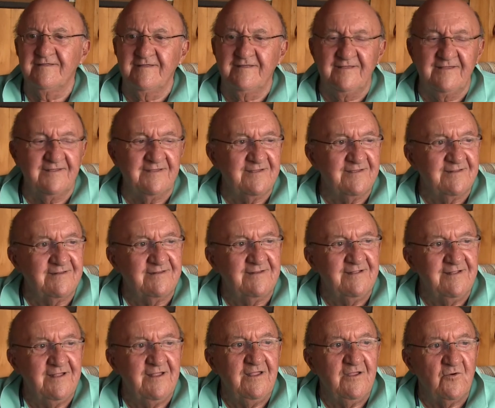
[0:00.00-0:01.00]
And
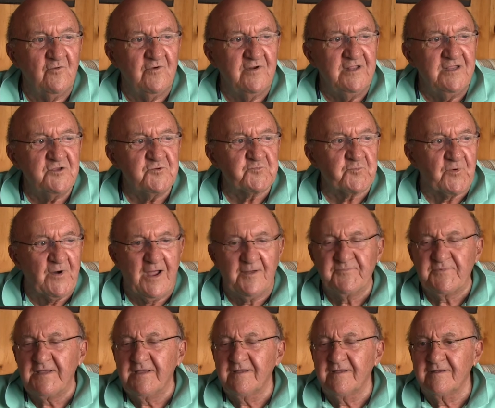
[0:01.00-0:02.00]
with his
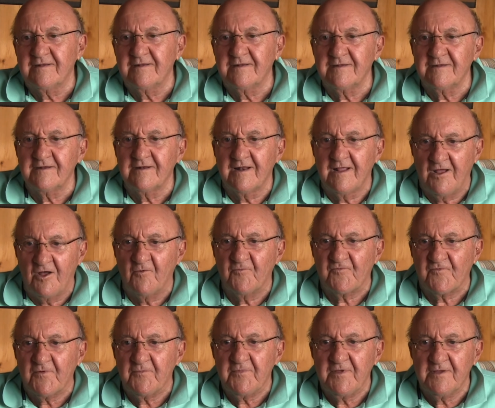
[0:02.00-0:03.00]
prompting and a little
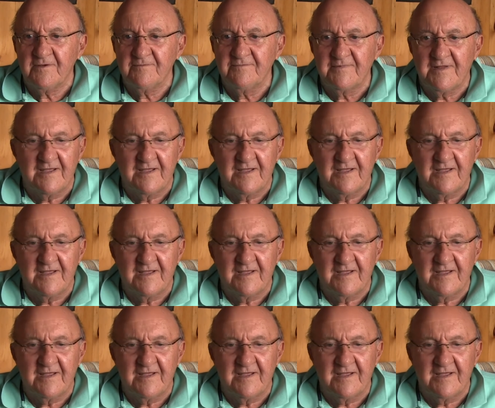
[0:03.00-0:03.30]
help from him,